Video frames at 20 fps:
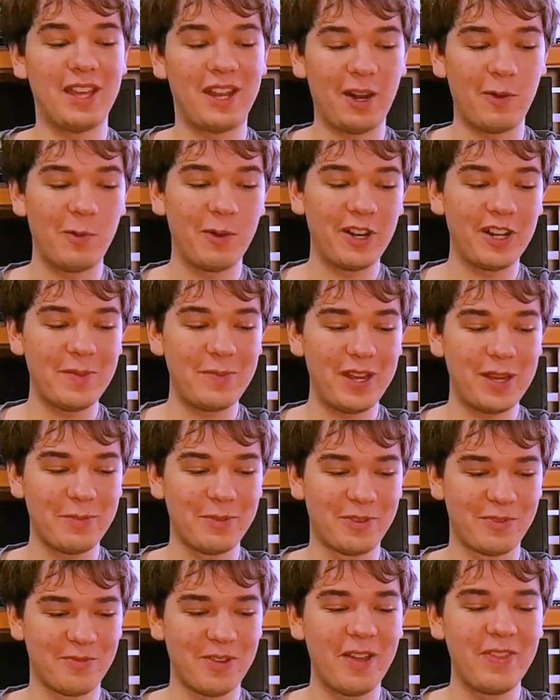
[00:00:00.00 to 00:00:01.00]
and I wanted to be
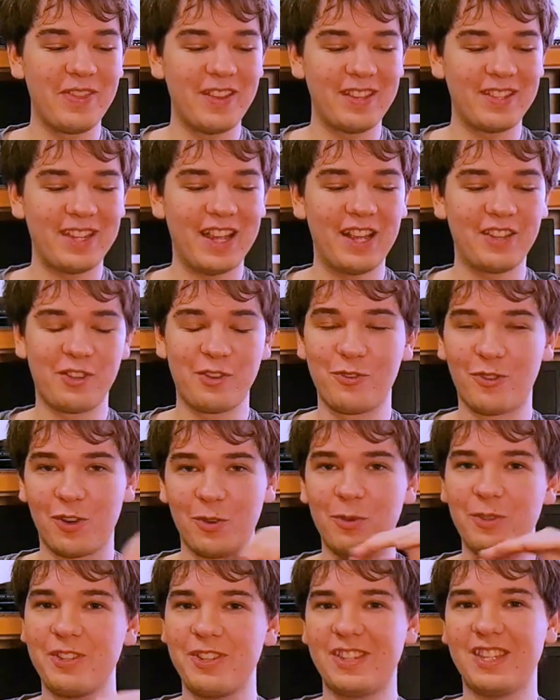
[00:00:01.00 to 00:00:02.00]
able to run this as a
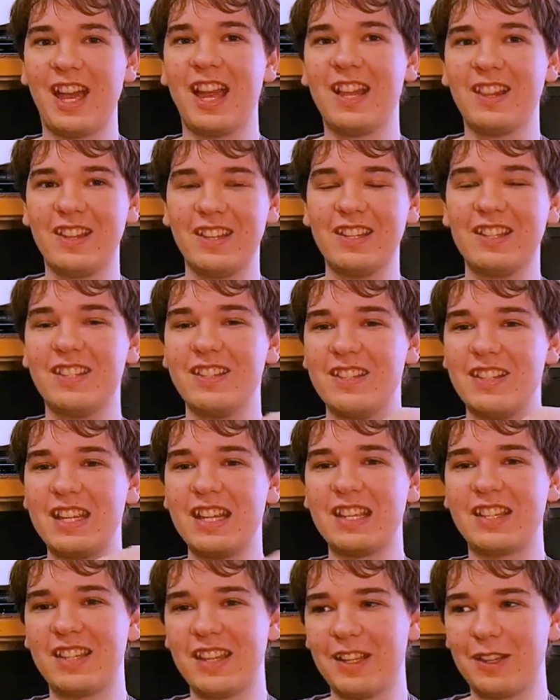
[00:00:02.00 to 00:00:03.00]
normal silent
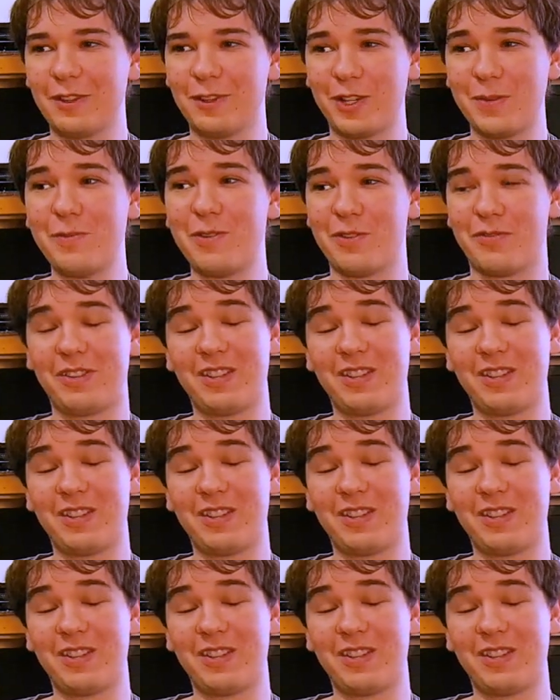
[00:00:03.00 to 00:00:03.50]
DC locomotive,